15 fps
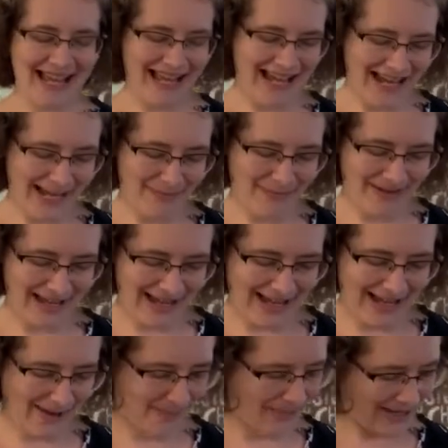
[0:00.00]
Up,
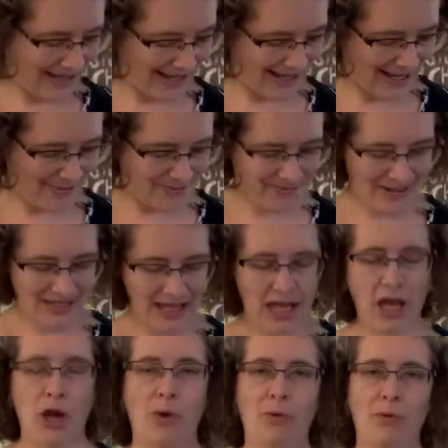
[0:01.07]
up, up,
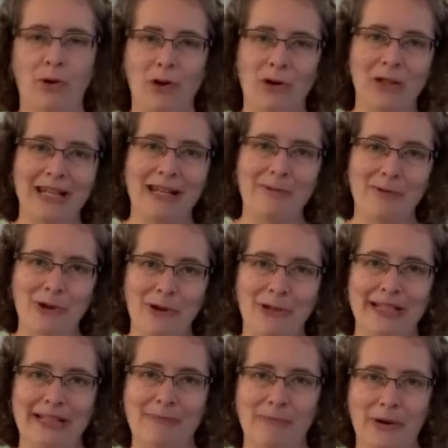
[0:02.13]
roly,
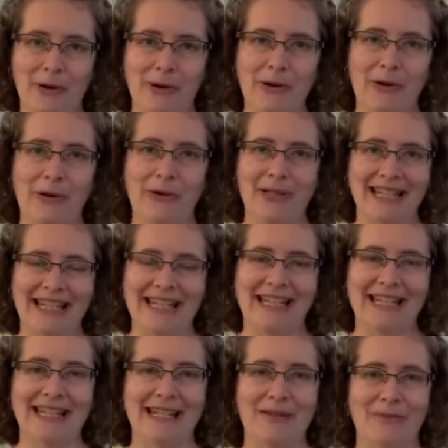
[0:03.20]
roly,
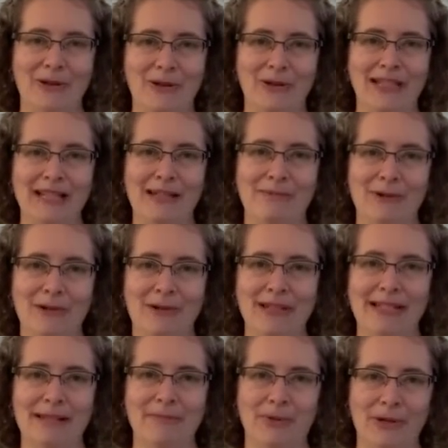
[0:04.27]
poly, roly,
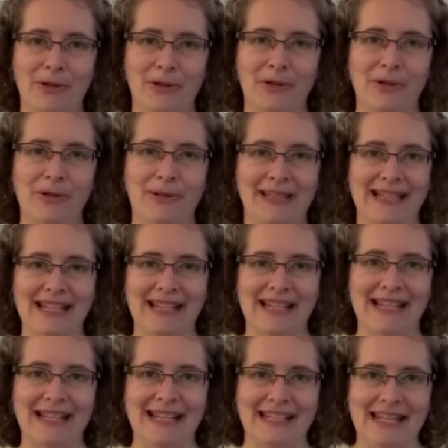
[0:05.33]
roly,
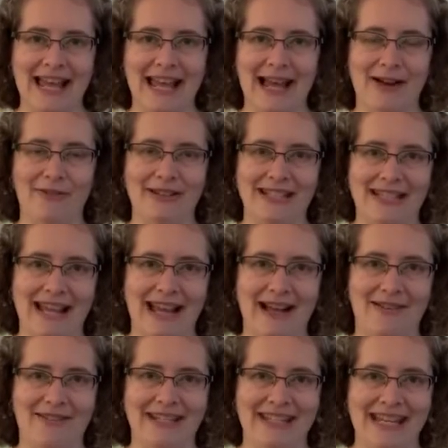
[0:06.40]
poly, down,
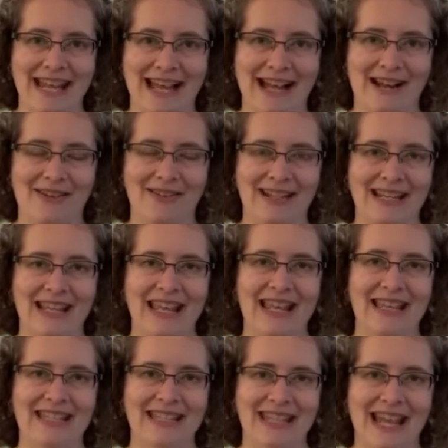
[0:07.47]
down, down,
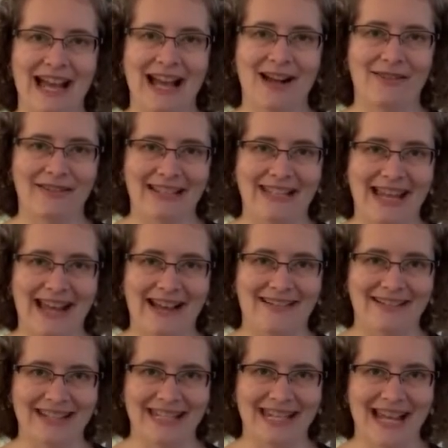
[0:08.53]
down,
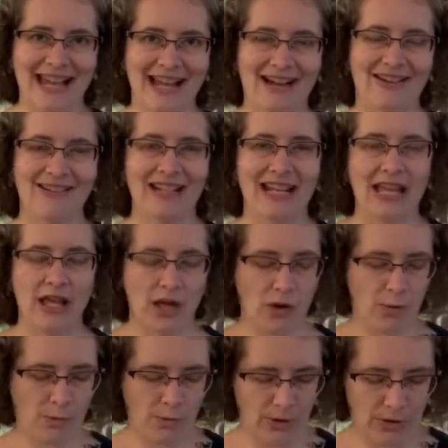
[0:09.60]
down, down,
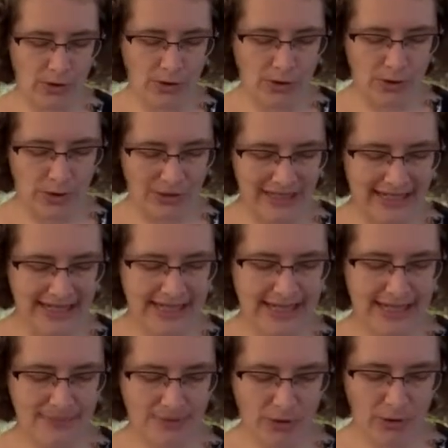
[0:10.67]

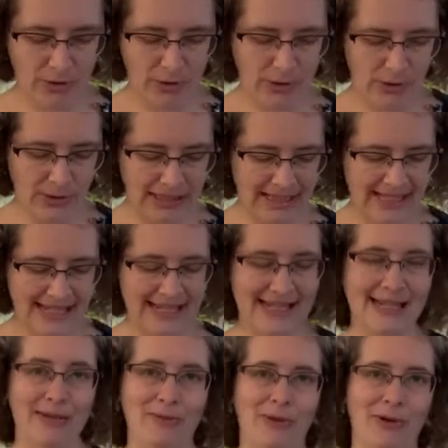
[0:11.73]
roly,
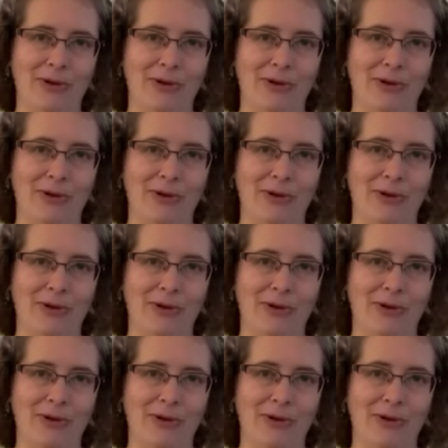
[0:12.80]
poly,